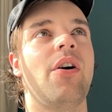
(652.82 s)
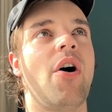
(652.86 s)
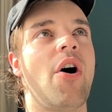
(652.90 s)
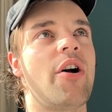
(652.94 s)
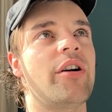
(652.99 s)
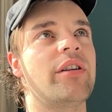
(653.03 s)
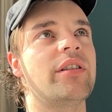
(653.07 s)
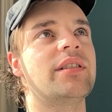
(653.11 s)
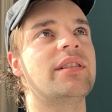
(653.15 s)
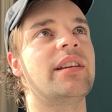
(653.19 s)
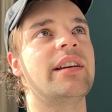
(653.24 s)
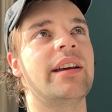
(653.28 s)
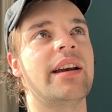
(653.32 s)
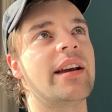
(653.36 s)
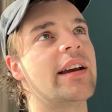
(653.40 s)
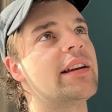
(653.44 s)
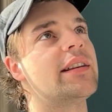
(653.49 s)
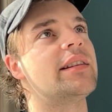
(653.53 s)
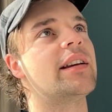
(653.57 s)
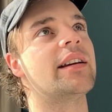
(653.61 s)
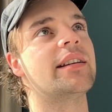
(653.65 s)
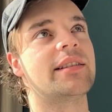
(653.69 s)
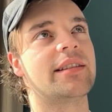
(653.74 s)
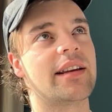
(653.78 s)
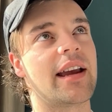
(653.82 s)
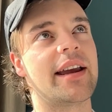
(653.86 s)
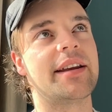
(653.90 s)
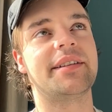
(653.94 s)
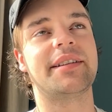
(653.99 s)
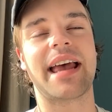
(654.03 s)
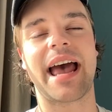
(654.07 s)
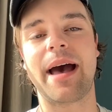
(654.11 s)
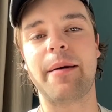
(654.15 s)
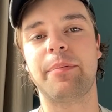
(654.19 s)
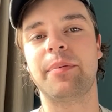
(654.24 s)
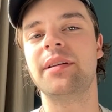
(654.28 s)
Honestly,
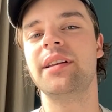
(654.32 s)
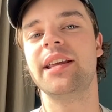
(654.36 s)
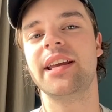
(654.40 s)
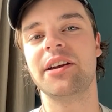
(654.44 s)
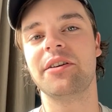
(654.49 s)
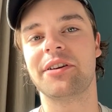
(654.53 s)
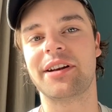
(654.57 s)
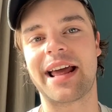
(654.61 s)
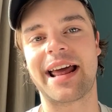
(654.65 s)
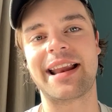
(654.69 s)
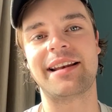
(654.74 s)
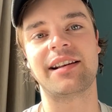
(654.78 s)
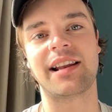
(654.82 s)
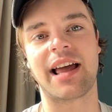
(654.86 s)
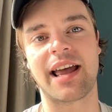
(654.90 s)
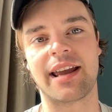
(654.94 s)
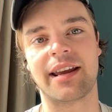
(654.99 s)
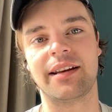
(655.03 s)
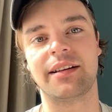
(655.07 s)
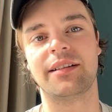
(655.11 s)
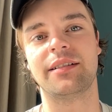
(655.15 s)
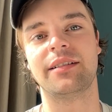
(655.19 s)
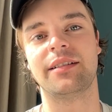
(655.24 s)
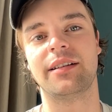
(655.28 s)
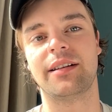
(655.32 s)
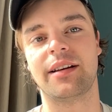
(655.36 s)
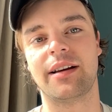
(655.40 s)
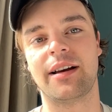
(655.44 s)
it's happened here in Adelaide.